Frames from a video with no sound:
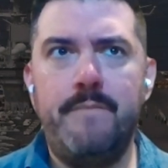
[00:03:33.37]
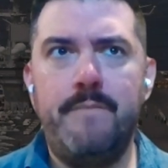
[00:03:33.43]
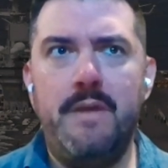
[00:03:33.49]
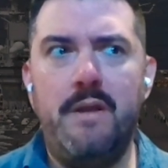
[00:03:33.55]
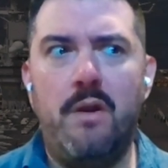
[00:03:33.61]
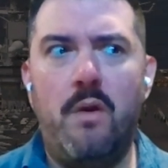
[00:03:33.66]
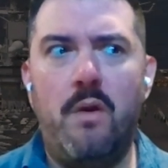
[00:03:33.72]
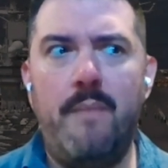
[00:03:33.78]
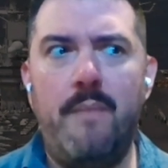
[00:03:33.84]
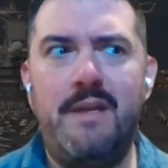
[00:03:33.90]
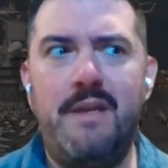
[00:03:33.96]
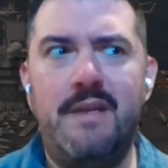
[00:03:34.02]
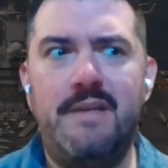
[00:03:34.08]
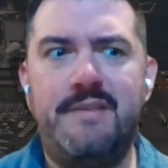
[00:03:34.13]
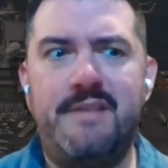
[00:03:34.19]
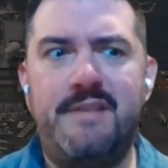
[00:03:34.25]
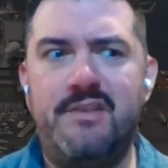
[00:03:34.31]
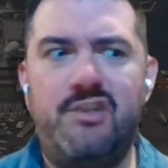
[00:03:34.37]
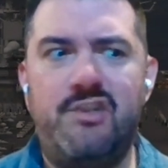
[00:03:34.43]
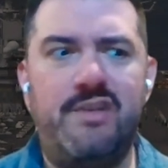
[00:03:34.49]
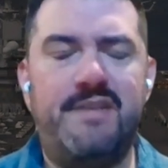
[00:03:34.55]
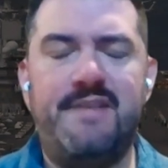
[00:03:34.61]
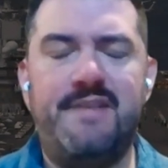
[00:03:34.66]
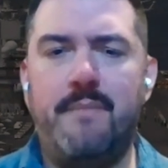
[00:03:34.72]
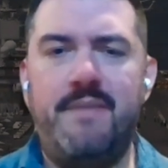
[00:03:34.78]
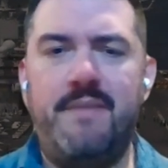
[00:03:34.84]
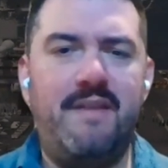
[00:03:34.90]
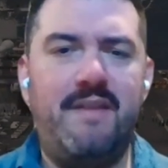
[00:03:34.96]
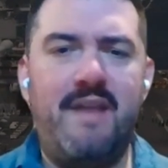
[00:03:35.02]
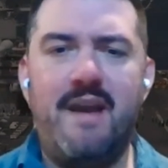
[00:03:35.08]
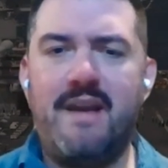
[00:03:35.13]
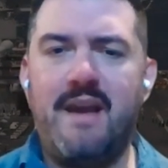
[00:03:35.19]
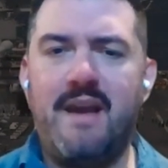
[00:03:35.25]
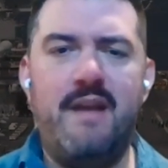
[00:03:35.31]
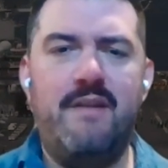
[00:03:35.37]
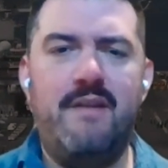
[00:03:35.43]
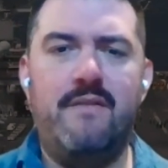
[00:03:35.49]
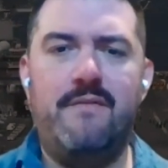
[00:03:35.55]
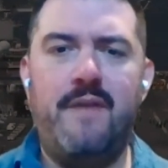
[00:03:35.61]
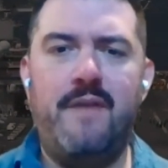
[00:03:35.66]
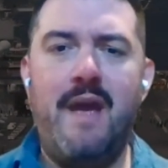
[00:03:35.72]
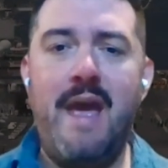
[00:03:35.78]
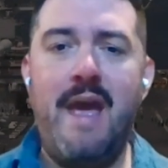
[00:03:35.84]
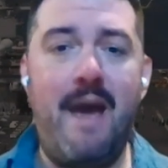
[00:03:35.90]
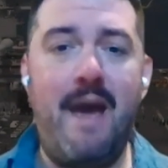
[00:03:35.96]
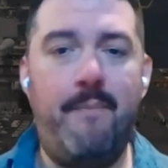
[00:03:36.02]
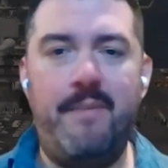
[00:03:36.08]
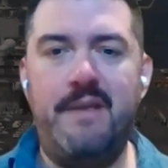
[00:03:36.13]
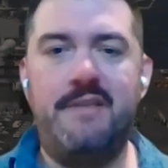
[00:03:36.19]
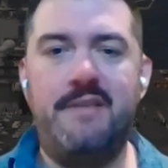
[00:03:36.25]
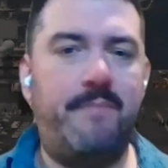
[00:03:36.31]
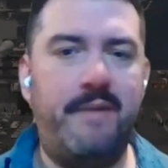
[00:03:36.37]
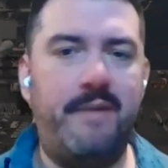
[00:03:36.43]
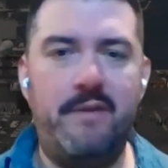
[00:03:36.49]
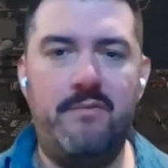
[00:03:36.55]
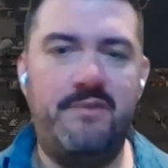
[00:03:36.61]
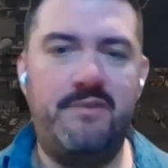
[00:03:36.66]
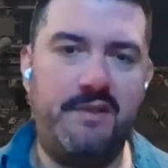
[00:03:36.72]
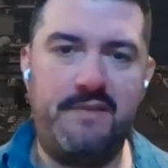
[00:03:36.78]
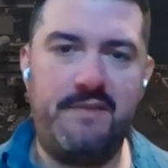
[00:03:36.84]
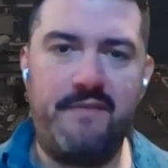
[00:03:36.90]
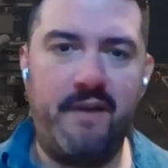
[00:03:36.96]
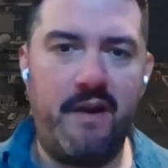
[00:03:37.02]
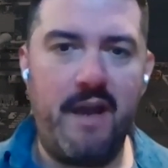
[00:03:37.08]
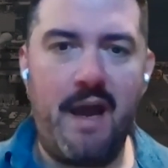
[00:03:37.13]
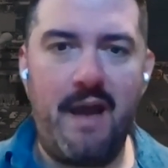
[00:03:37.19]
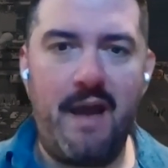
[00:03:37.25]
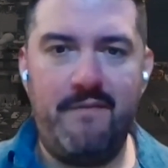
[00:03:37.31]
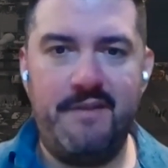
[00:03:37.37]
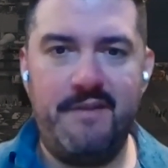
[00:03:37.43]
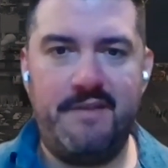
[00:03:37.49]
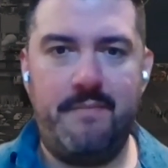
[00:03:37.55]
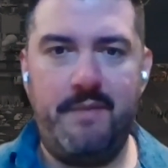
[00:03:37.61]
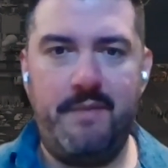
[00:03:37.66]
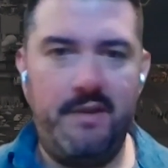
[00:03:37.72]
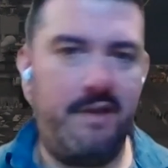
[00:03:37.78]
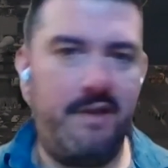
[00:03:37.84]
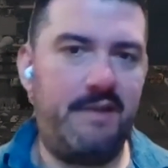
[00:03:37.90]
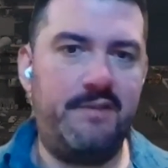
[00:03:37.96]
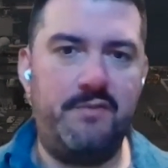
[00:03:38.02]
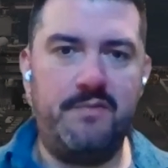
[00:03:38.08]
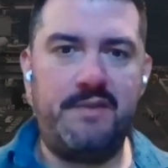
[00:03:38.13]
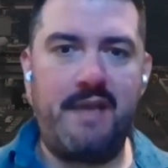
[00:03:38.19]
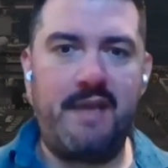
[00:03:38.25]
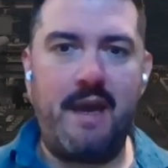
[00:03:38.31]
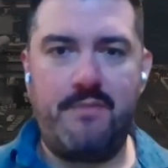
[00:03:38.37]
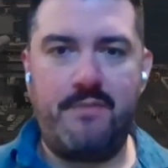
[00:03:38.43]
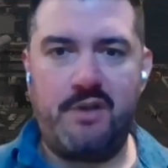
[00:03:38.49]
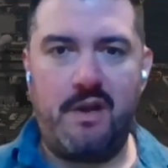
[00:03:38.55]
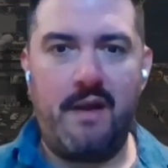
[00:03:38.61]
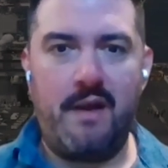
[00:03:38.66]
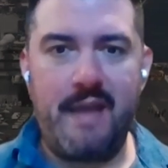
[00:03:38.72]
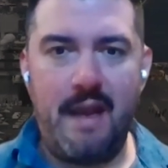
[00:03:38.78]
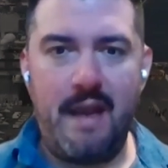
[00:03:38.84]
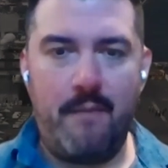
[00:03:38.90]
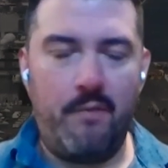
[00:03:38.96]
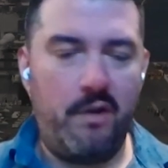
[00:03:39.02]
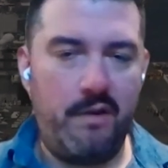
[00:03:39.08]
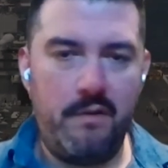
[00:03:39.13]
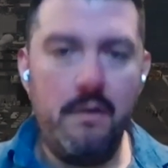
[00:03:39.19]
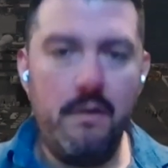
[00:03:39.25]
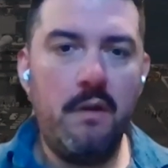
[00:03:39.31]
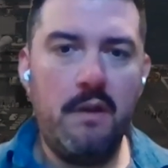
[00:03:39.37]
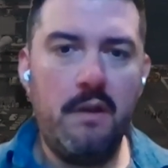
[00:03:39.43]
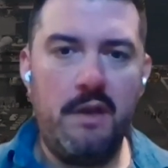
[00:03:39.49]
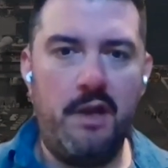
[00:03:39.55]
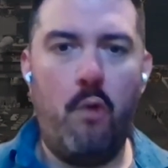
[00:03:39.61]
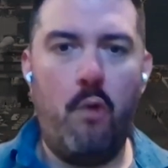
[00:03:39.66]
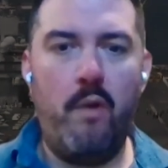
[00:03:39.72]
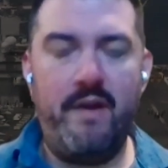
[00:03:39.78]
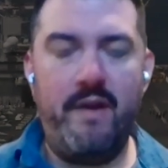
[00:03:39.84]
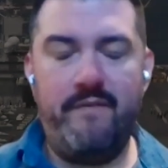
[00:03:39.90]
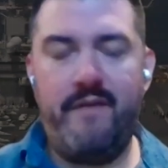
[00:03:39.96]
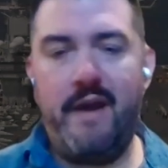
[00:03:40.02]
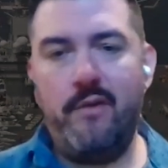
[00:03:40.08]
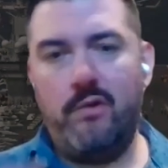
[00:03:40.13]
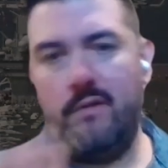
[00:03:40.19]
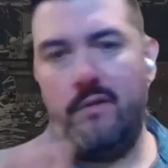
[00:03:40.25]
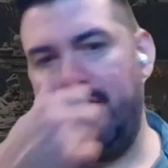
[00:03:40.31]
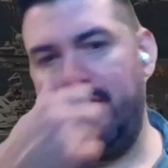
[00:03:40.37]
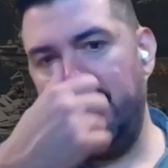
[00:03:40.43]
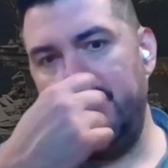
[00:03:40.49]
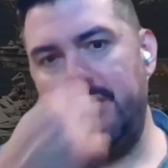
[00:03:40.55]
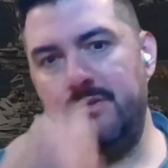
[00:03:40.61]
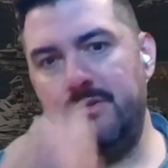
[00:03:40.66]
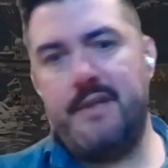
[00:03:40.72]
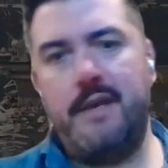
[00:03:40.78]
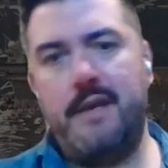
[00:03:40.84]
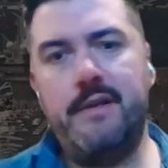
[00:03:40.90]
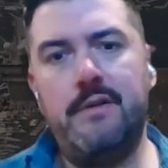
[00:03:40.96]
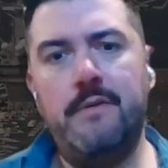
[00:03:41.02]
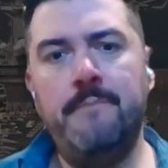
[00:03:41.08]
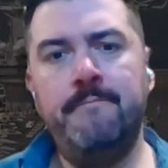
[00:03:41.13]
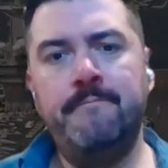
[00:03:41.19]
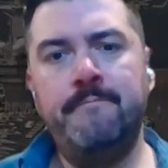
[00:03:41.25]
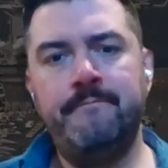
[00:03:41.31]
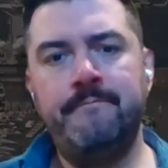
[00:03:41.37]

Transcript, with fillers: you know, I mean, is this just something that kind of happens, but it was just very high visibility because it was captured on camera and, you know, went viral for a news cycle?